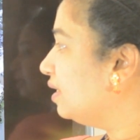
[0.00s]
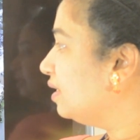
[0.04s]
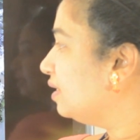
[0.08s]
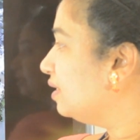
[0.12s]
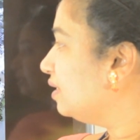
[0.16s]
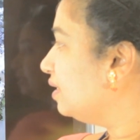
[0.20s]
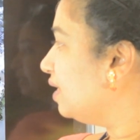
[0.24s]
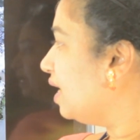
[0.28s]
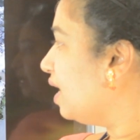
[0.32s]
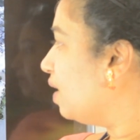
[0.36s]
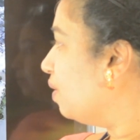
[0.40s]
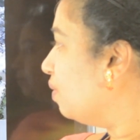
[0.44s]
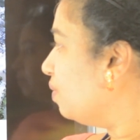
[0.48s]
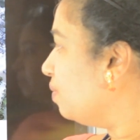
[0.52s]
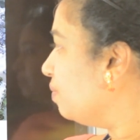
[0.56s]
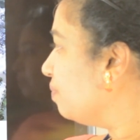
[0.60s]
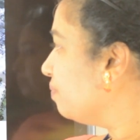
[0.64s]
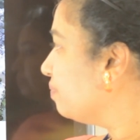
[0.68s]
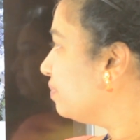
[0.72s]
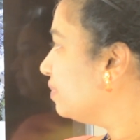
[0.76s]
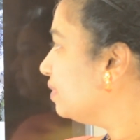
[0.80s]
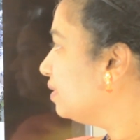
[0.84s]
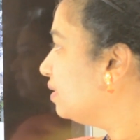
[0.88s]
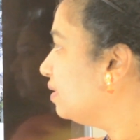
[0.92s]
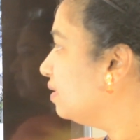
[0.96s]
Now
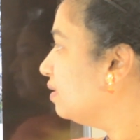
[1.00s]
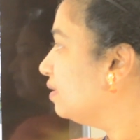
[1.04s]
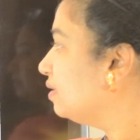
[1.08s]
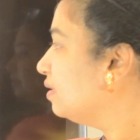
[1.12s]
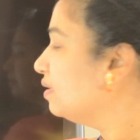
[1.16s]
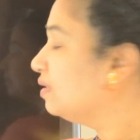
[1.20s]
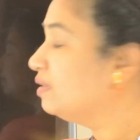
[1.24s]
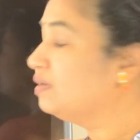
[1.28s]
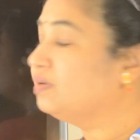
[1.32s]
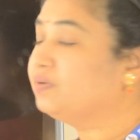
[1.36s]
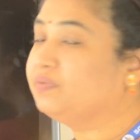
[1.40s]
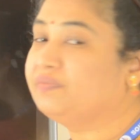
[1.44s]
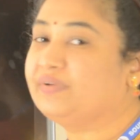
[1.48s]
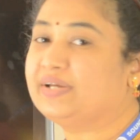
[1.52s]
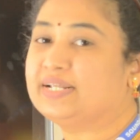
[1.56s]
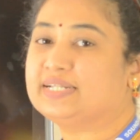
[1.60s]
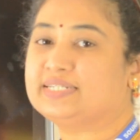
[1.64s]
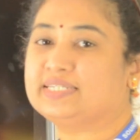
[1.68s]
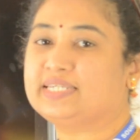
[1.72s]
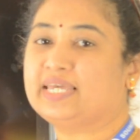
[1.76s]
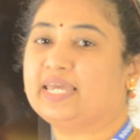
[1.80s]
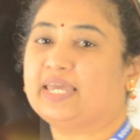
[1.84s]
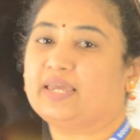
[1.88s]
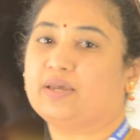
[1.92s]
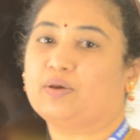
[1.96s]
we'll
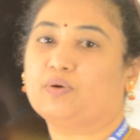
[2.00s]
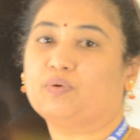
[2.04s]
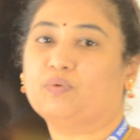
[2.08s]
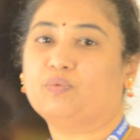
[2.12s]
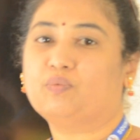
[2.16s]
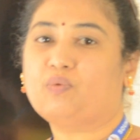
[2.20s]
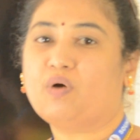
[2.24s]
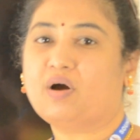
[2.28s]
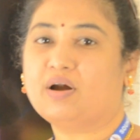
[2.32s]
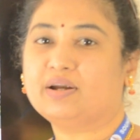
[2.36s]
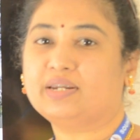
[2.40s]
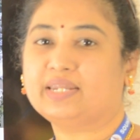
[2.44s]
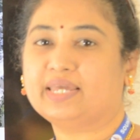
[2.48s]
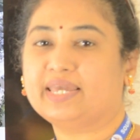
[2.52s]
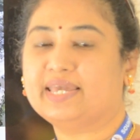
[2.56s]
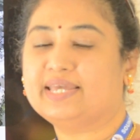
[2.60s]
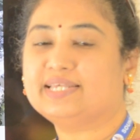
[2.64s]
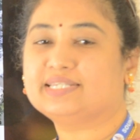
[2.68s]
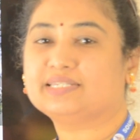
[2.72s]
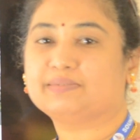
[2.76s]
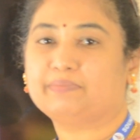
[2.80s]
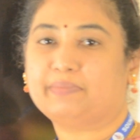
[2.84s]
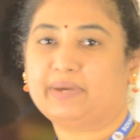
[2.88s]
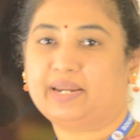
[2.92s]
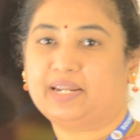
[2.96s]
see what
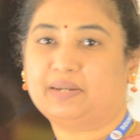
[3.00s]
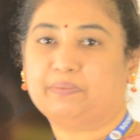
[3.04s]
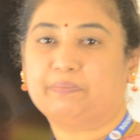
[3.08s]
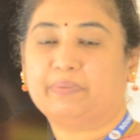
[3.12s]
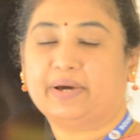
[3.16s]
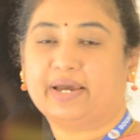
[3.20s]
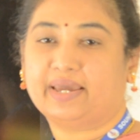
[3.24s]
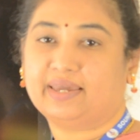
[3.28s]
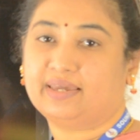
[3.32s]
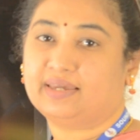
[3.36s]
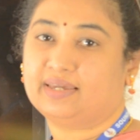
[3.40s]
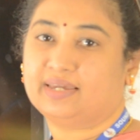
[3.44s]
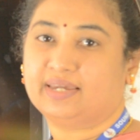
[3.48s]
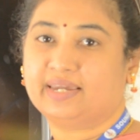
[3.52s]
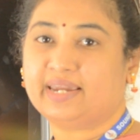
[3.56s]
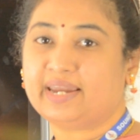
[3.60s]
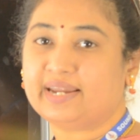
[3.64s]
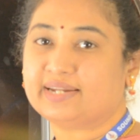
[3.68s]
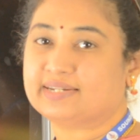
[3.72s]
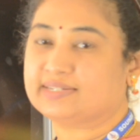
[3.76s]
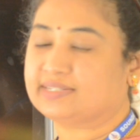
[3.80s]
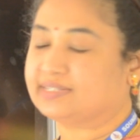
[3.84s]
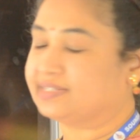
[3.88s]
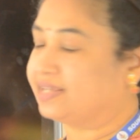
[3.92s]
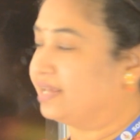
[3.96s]
is meant by
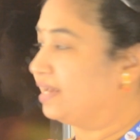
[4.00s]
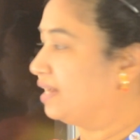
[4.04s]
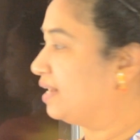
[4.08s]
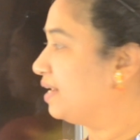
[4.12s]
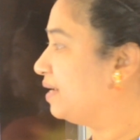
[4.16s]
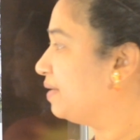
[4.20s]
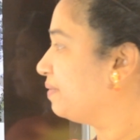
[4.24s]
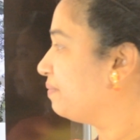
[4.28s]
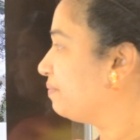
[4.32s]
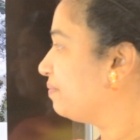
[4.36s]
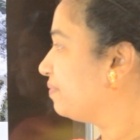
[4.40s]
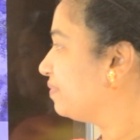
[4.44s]
heat sink.